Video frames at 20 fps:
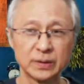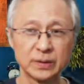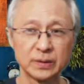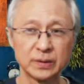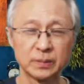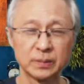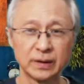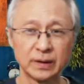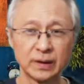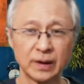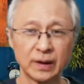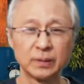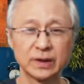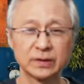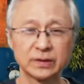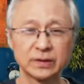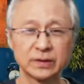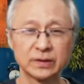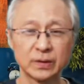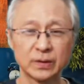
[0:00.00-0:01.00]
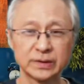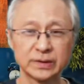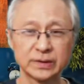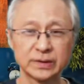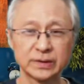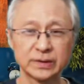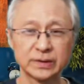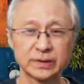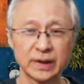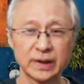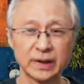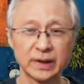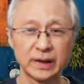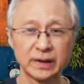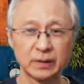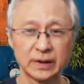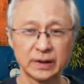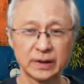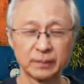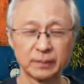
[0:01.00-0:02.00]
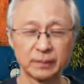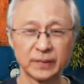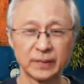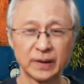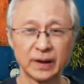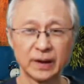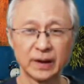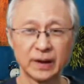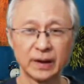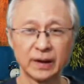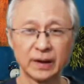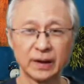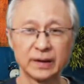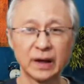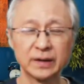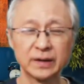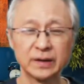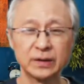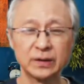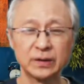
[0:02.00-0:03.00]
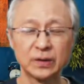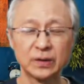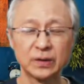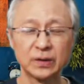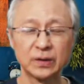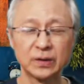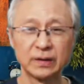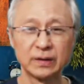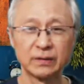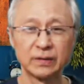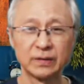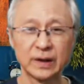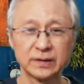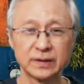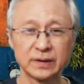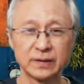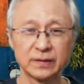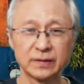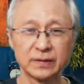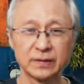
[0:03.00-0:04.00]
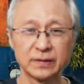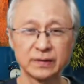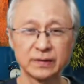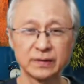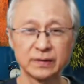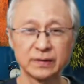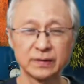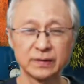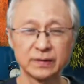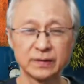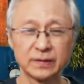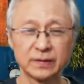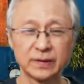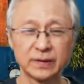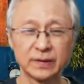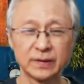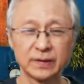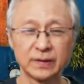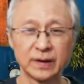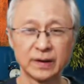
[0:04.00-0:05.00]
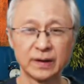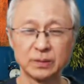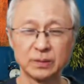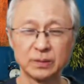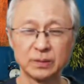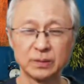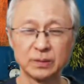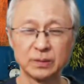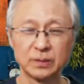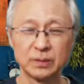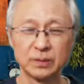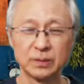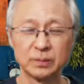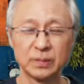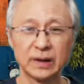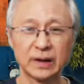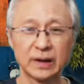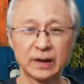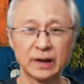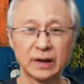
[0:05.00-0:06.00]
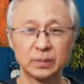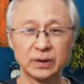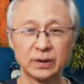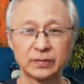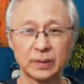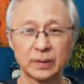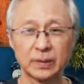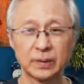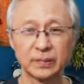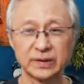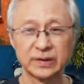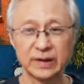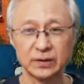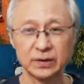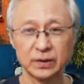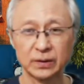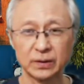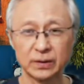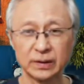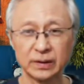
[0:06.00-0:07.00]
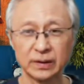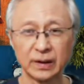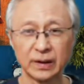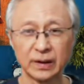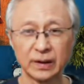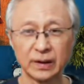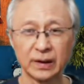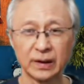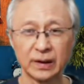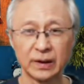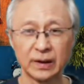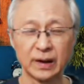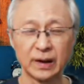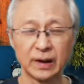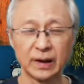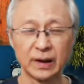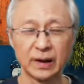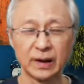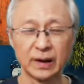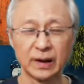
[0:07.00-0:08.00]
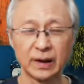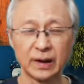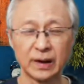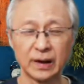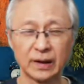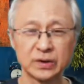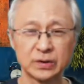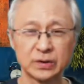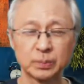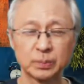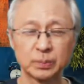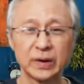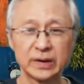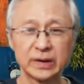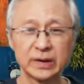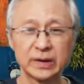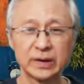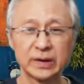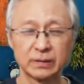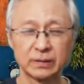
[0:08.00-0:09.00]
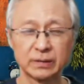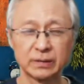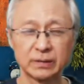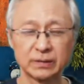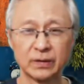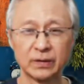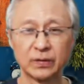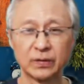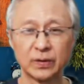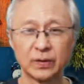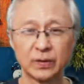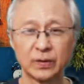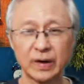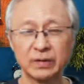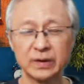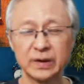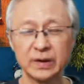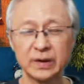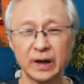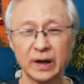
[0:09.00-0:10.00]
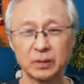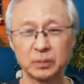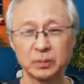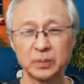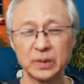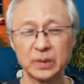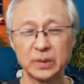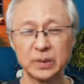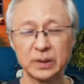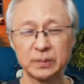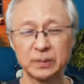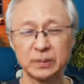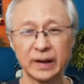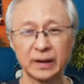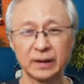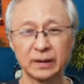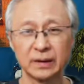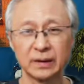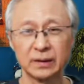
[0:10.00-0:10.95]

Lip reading: which doesn't cause any downtime. There are other non-invasive treatment that are available from Sciton, and I wish to point out Forever Young BBL,